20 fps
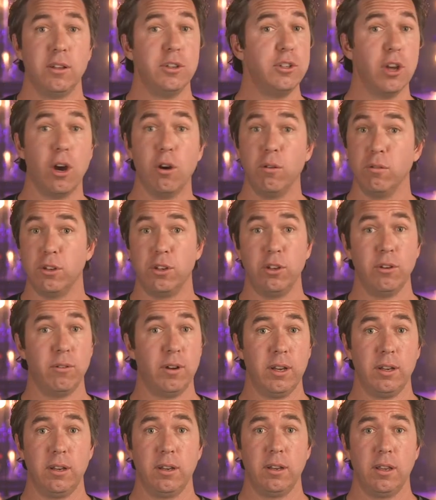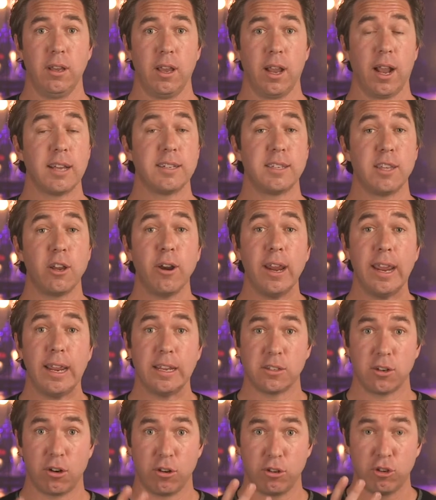Don't do it. Because their
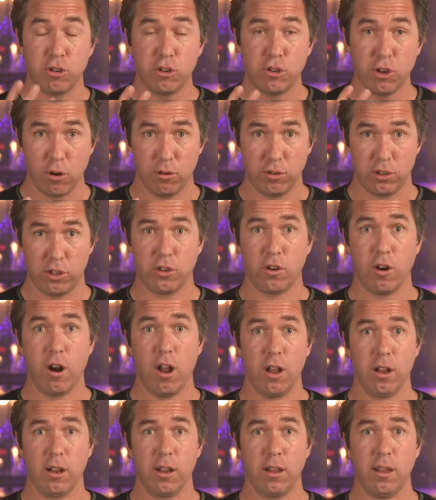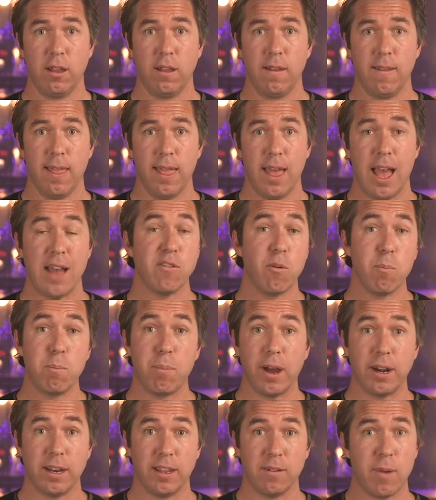hands are so strong. I have a
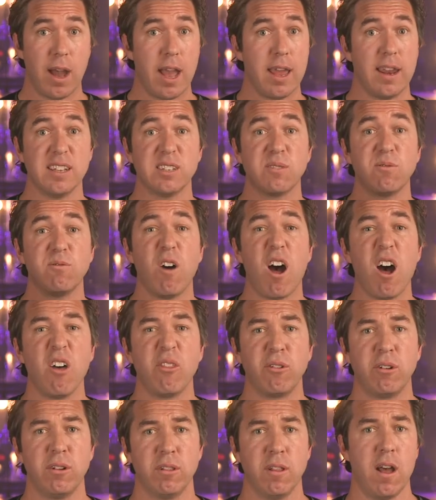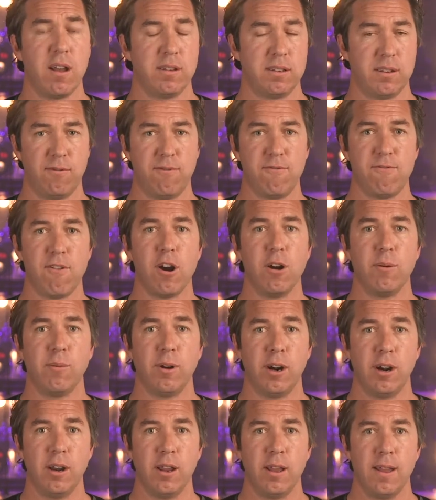buddy of mine, his father-in-law is a
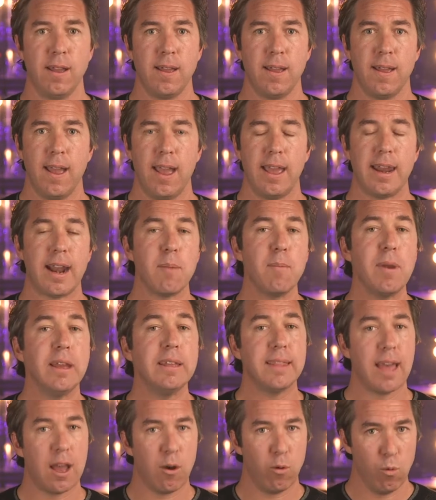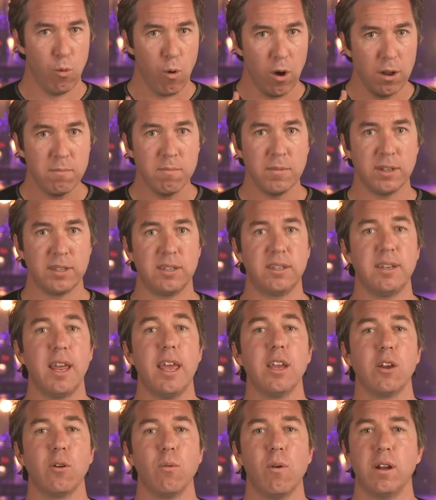farmer. And I made that one
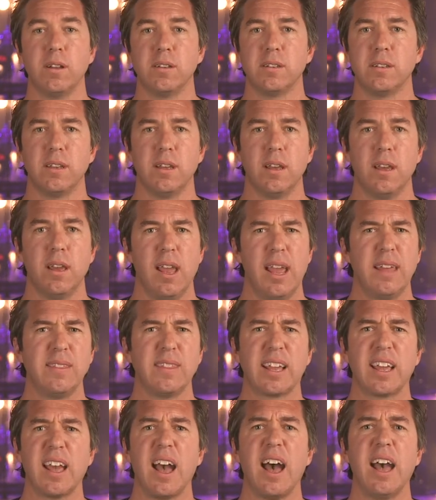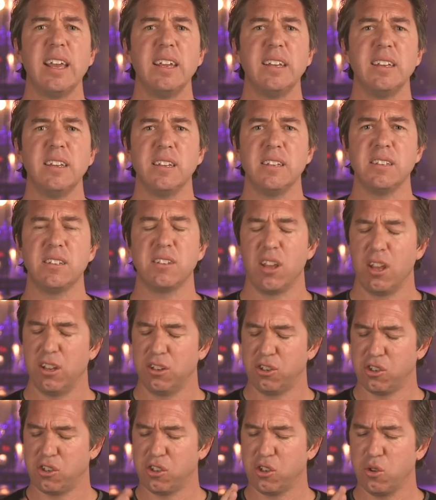mistake once. And the kindness,
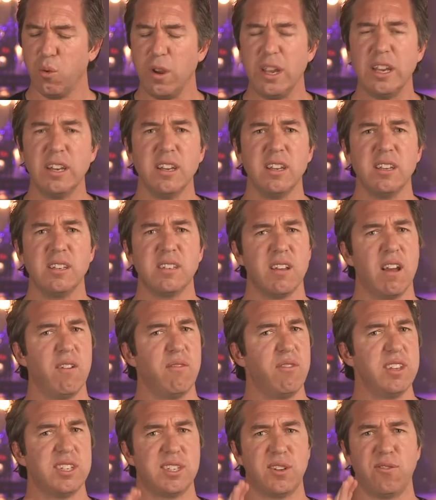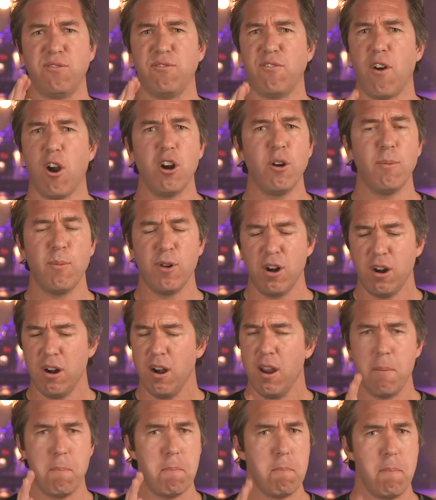sweetness of this farmer
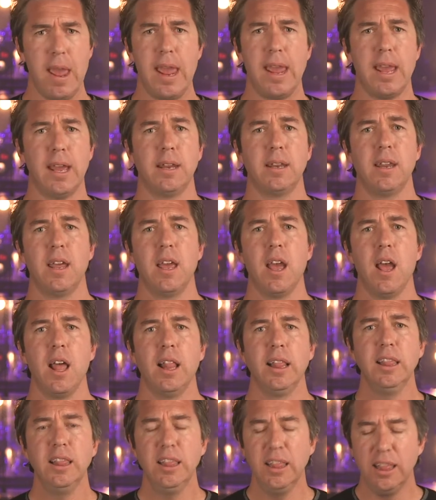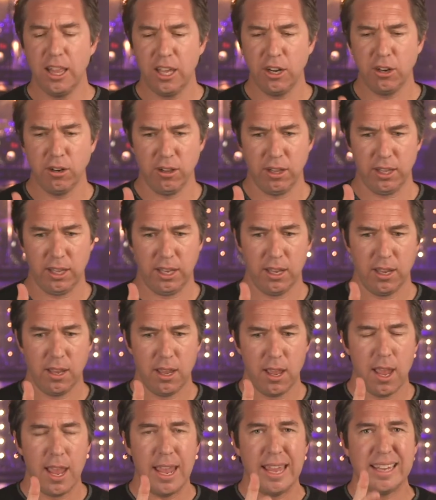man, literally,
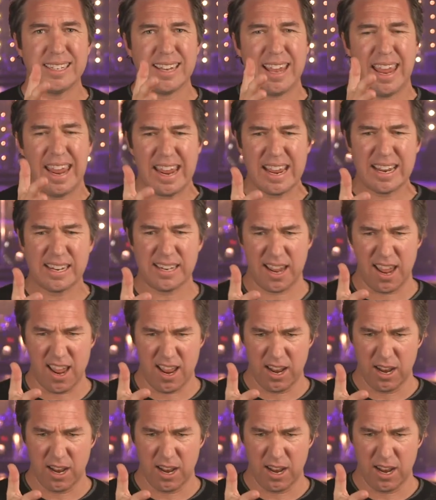his hand